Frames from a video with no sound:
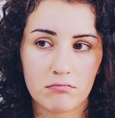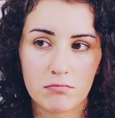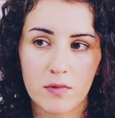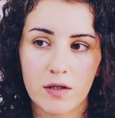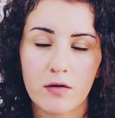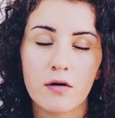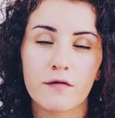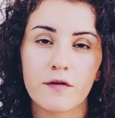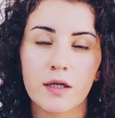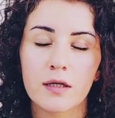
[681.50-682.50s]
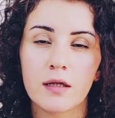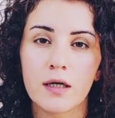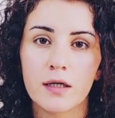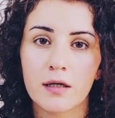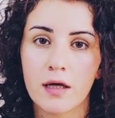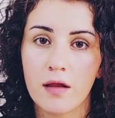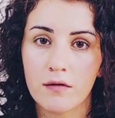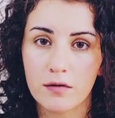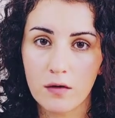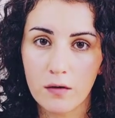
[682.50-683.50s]
that you're a fucking lion, and
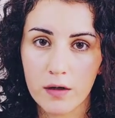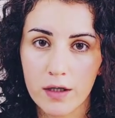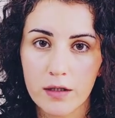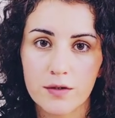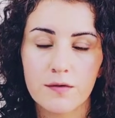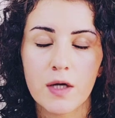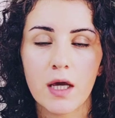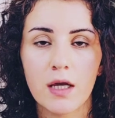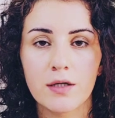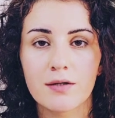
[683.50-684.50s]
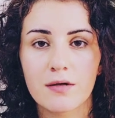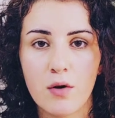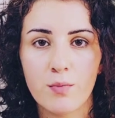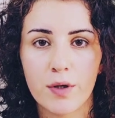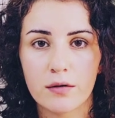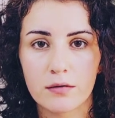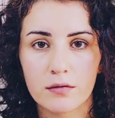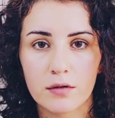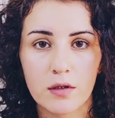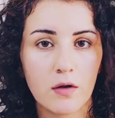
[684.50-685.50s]
the door to the cage is open.
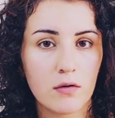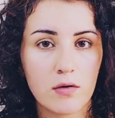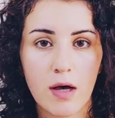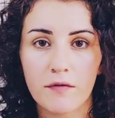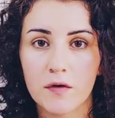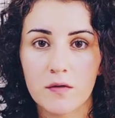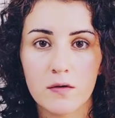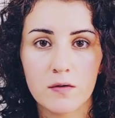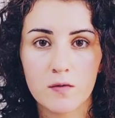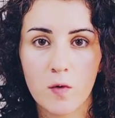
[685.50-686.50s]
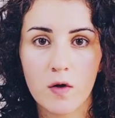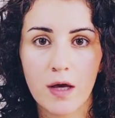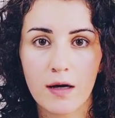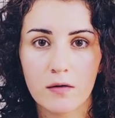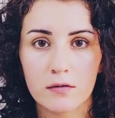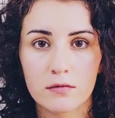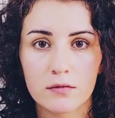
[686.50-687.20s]
All you have to do is walk out.